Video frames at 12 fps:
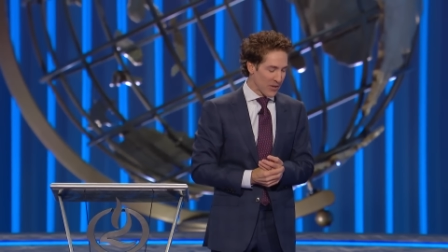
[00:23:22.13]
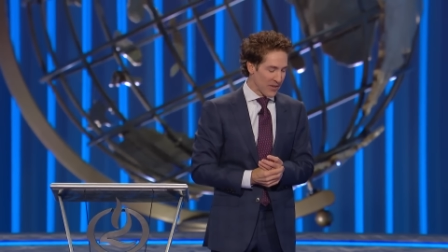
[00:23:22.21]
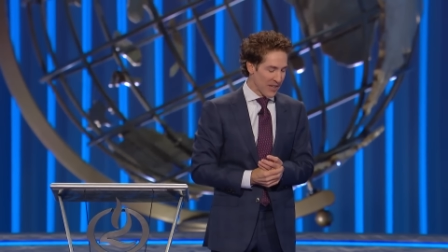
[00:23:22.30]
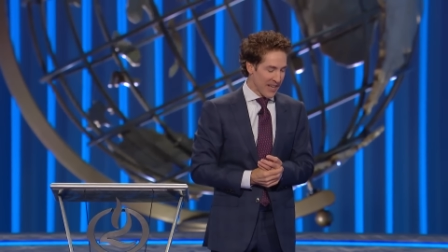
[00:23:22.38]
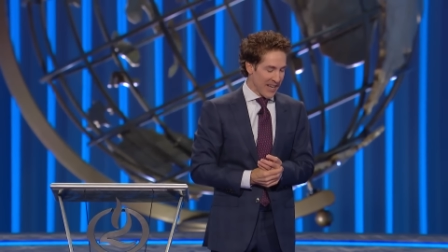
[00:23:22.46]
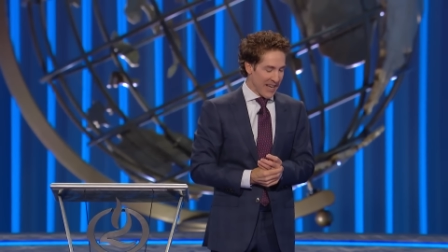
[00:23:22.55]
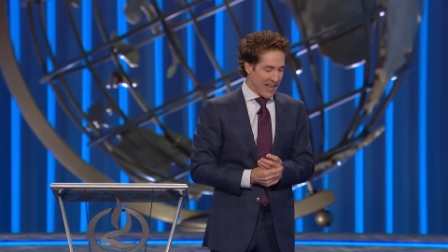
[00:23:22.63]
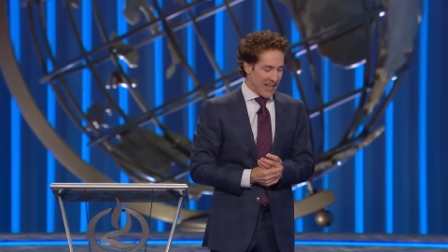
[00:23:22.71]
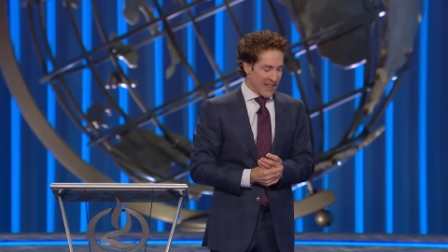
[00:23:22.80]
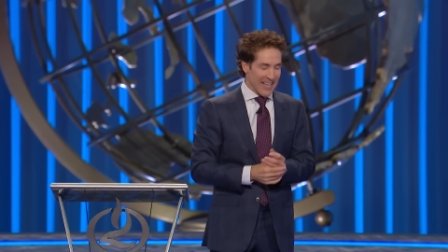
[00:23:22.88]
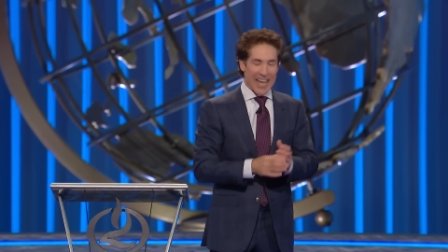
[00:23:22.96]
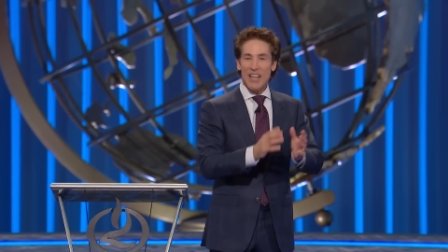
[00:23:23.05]
And
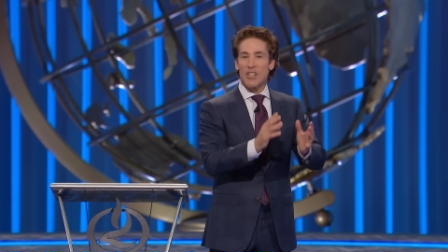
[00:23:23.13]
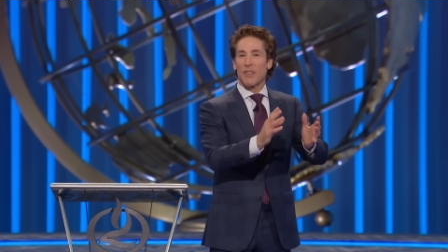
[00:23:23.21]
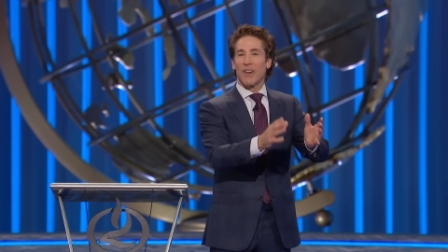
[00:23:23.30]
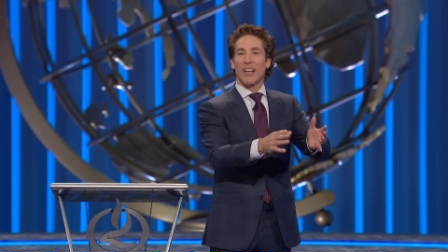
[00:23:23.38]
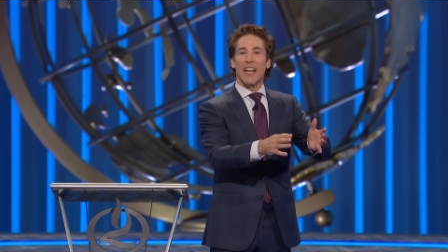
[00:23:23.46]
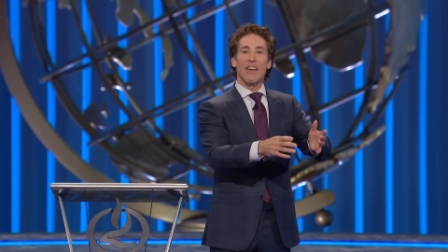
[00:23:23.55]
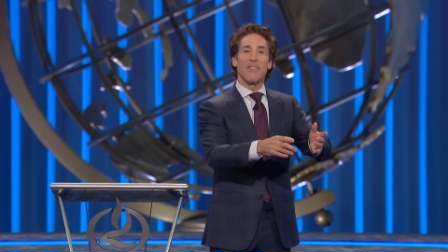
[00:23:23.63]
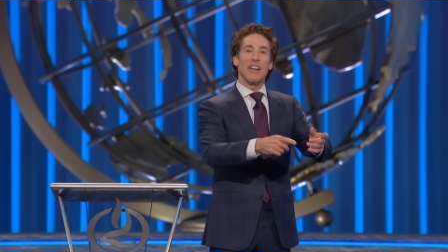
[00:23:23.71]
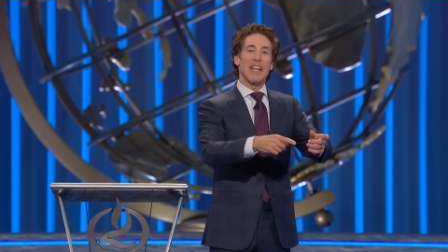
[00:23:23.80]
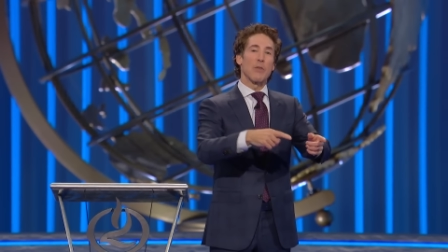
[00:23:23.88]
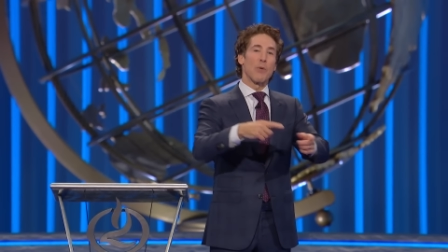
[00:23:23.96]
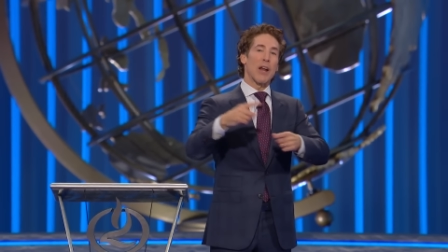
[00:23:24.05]
at the age of
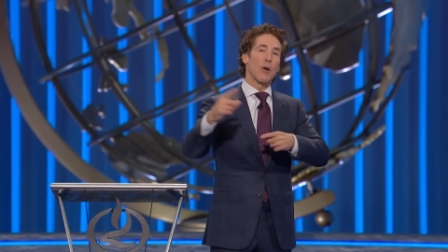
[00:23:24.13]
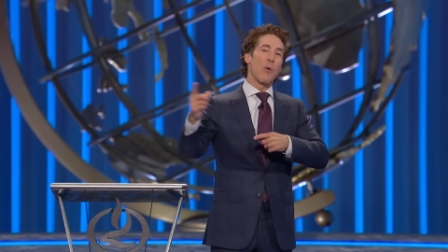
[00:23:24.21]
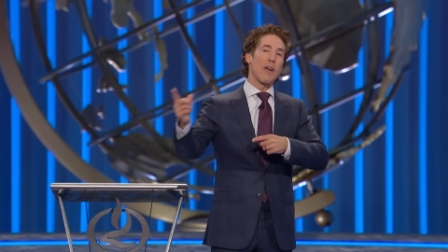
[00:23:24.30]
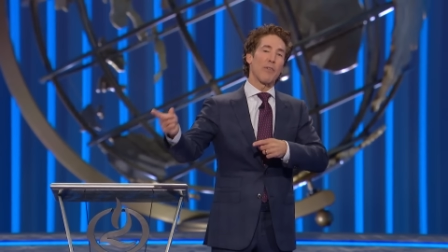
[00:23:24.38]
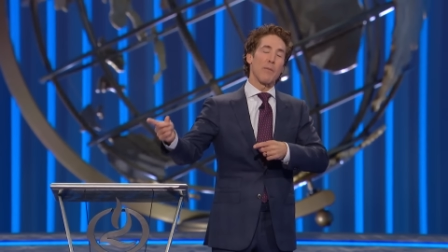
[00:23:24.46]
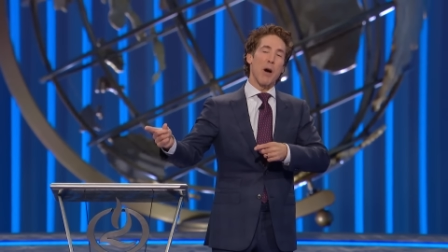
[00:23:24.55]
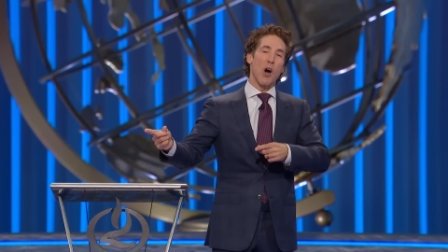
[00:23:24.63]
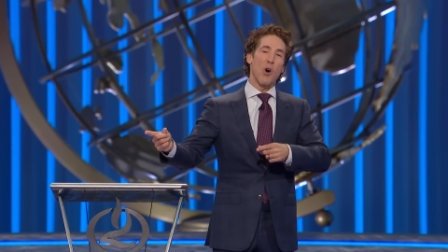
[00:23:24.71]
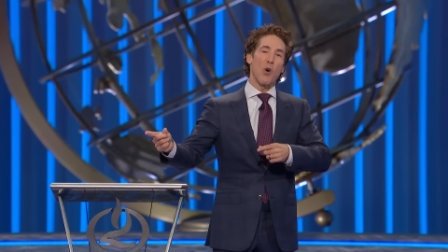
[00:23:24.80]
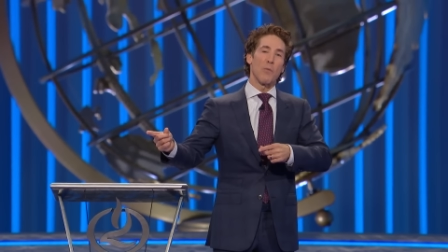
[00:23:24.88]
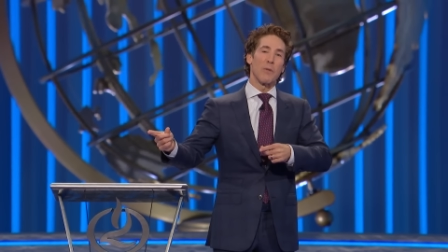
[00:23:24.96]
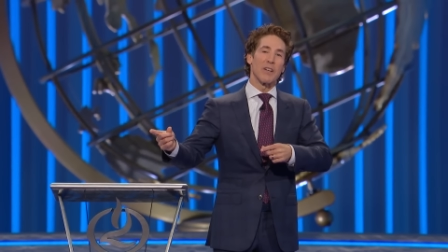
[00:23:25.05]
11, he ran away from
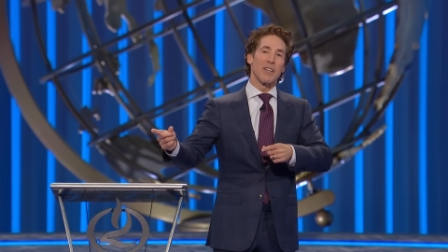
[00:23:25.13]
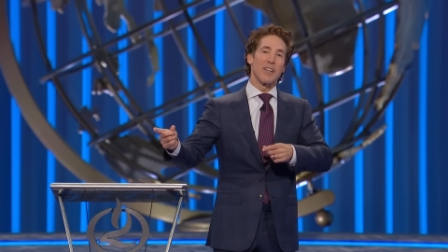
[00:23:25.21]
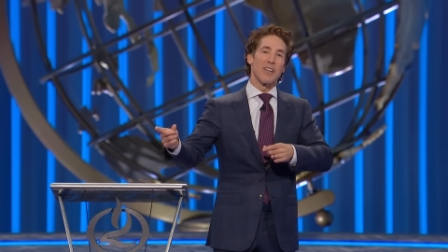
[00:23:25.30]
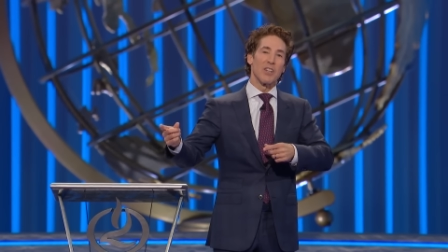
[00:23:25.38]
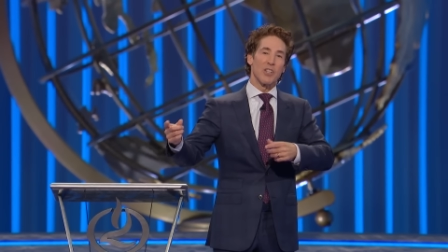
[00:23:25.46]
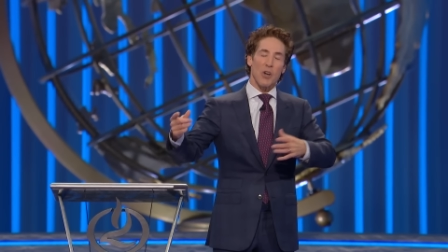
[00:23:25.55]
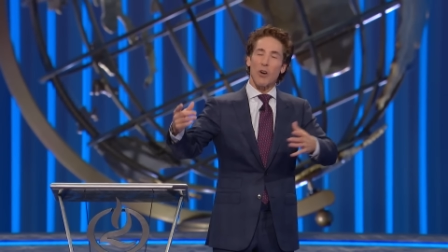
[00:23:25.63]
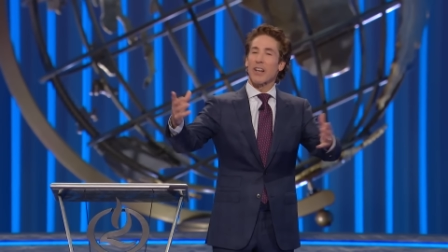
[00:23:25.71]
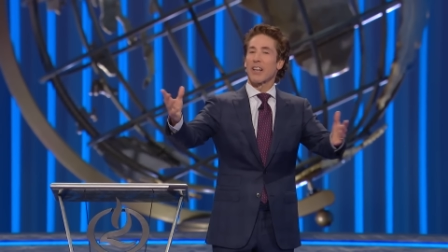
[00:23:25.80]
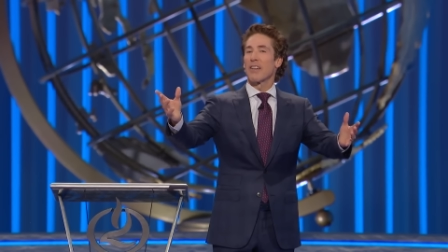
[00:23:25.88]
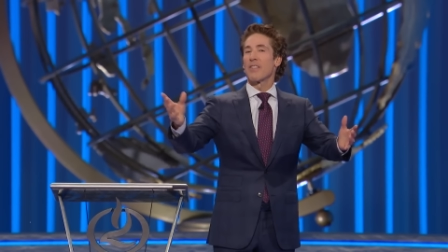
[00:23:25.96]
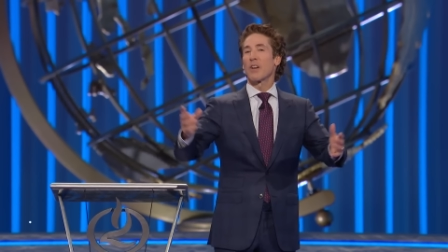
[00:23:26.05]
home and
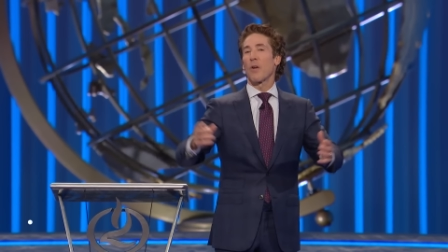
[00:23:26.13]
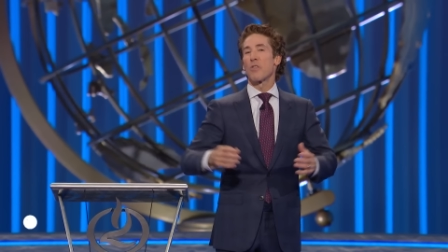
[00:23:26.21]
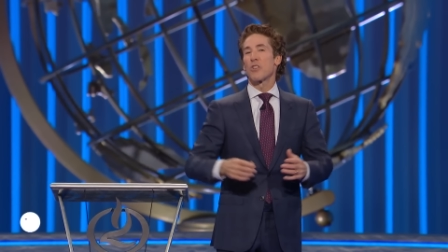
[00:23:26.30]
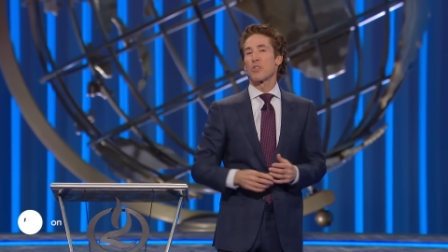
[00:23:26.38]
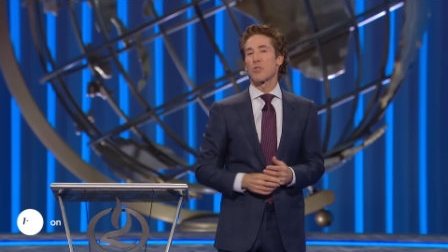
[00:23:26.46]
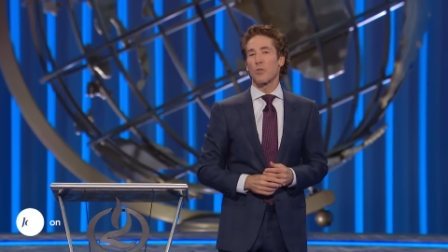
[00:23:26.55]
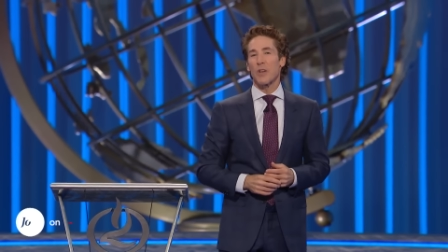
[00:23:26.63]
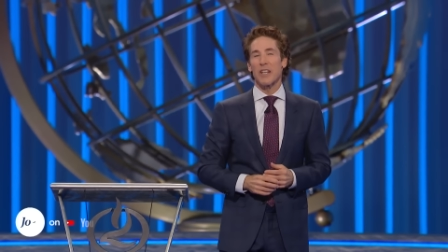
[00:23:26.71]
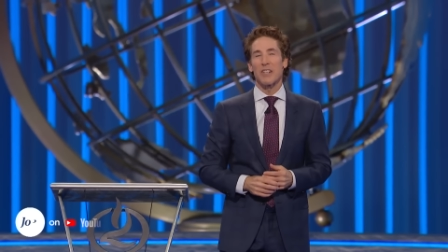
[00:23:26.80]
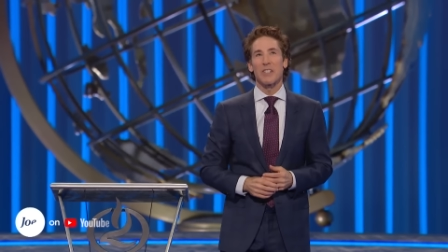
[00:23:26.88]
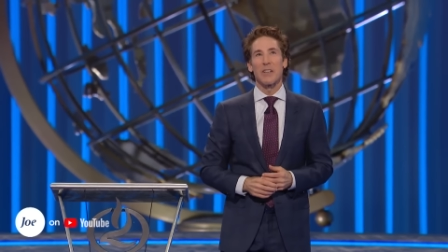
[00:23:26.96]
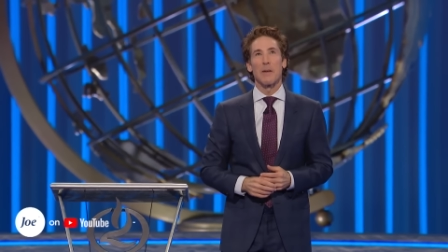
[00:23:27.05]
started living on the streets.